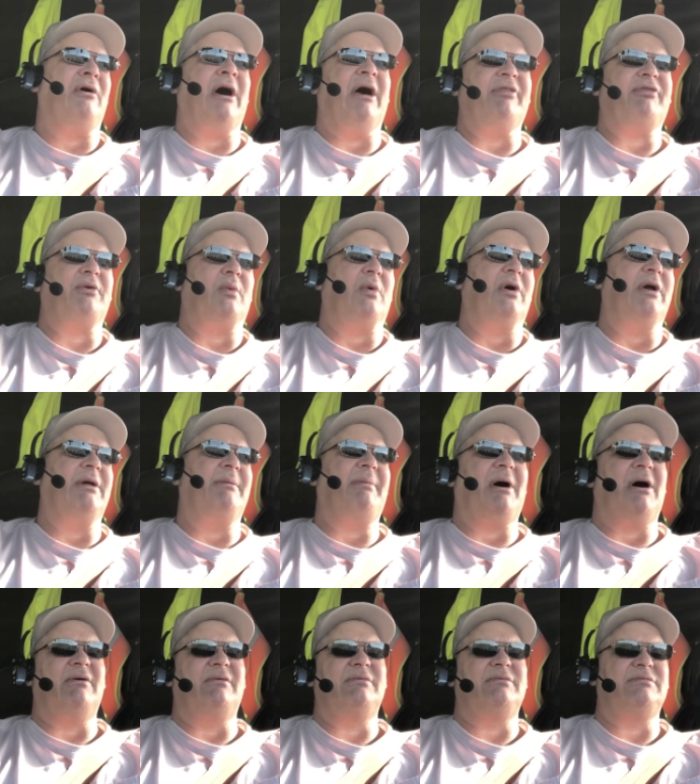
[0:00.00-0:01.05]
have to worry
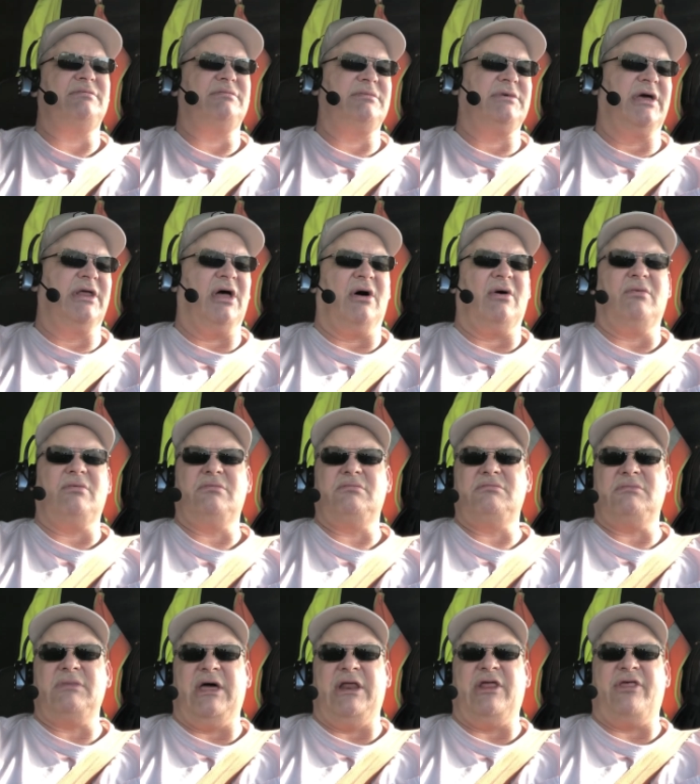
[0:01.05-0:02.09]
about you know
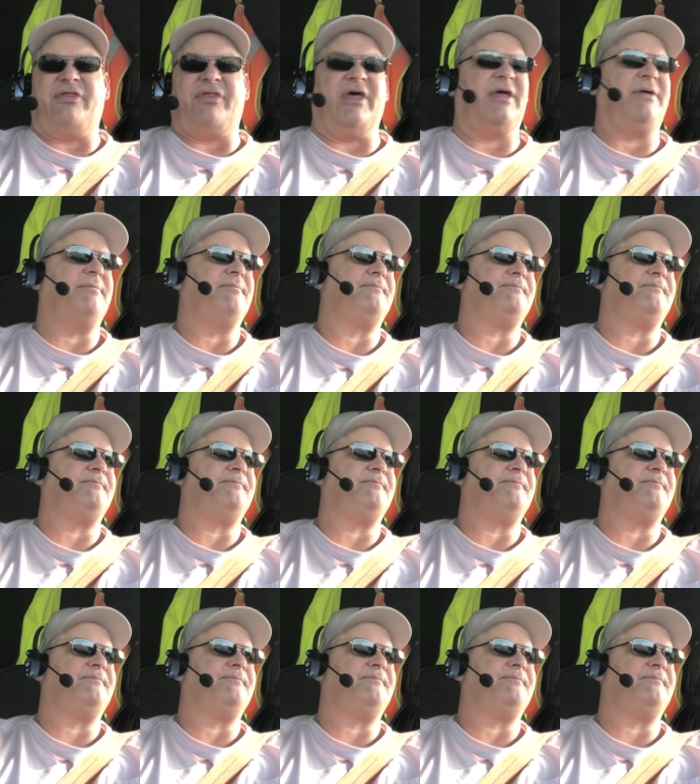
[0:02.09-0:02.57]
anything.